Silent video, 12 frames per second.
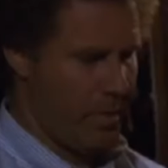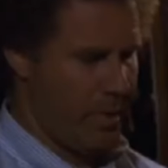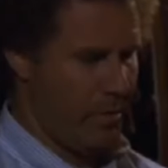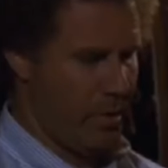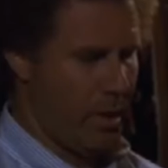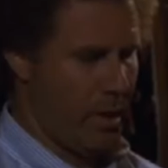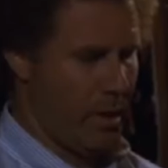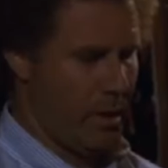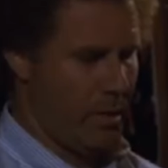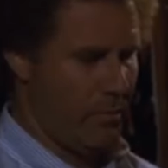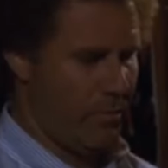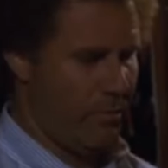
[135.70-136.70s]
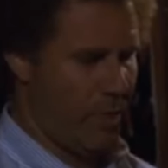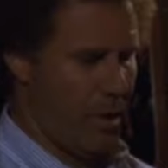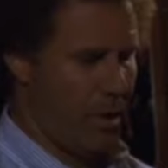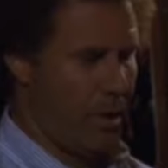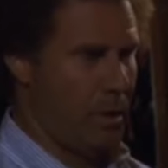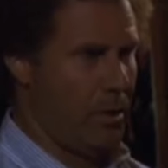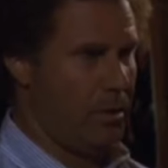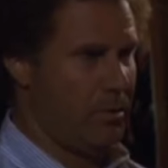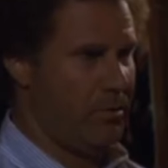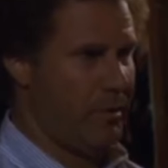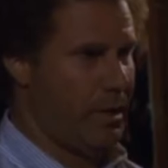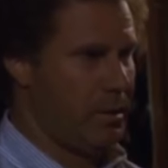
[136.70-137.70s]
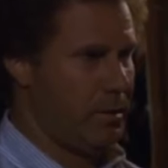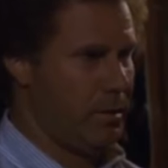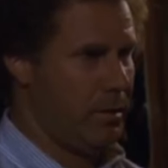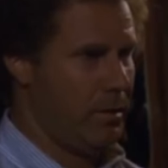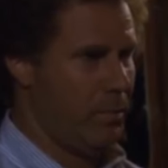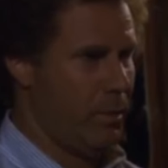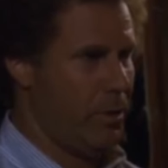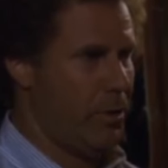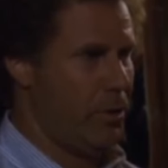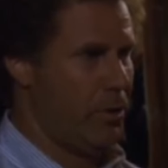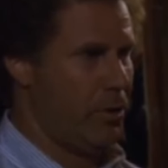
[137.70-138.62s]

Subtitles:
Do you ever cut a fart in a girl's face while you're